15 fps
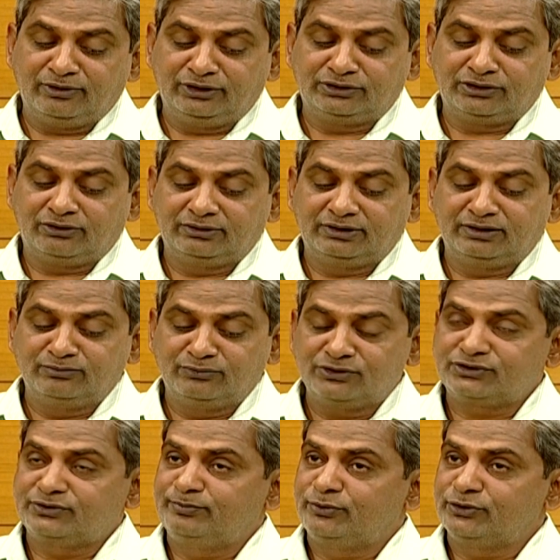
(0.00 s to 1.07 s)
out that
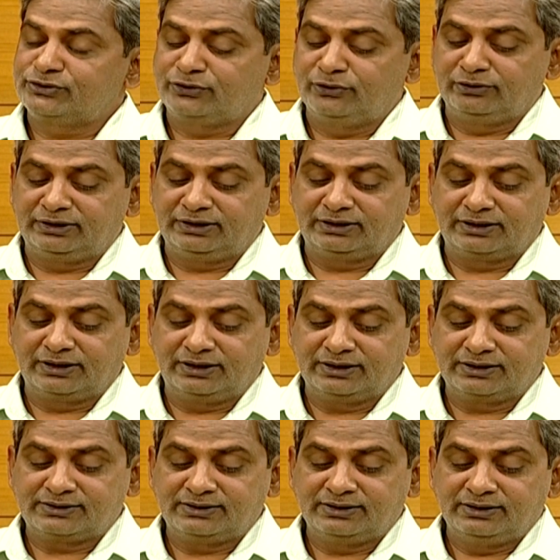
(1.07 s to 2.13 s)
most postcolonial
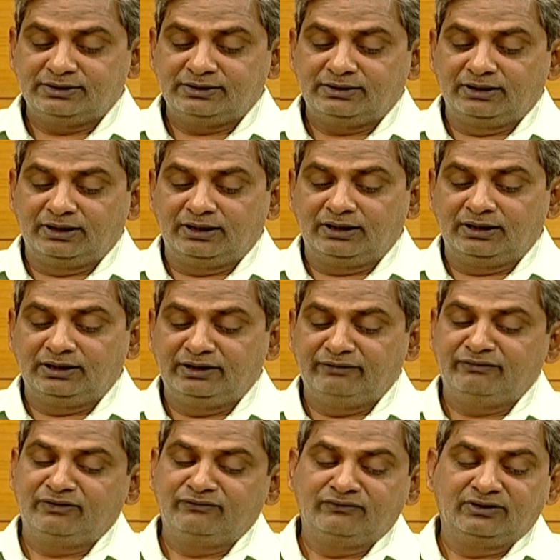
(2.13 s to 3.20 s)
critics live
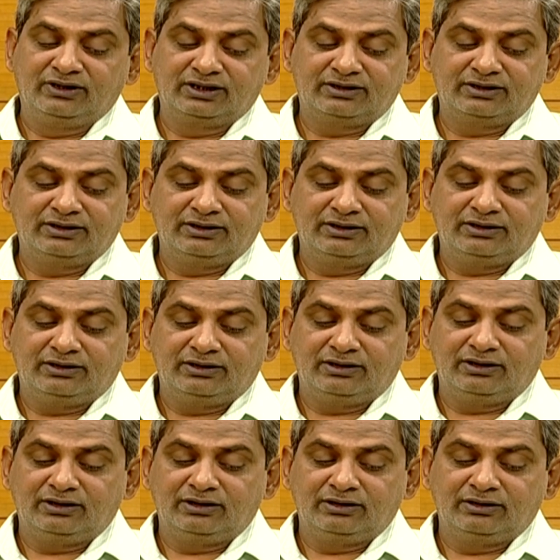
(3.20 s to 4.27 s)
and work
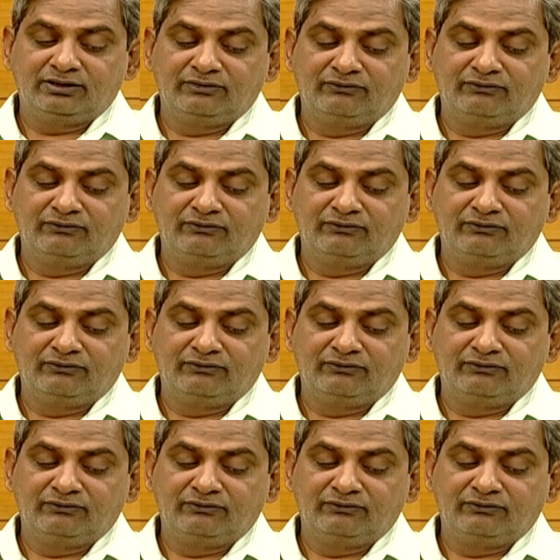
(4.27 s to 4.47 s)
mm-hmm.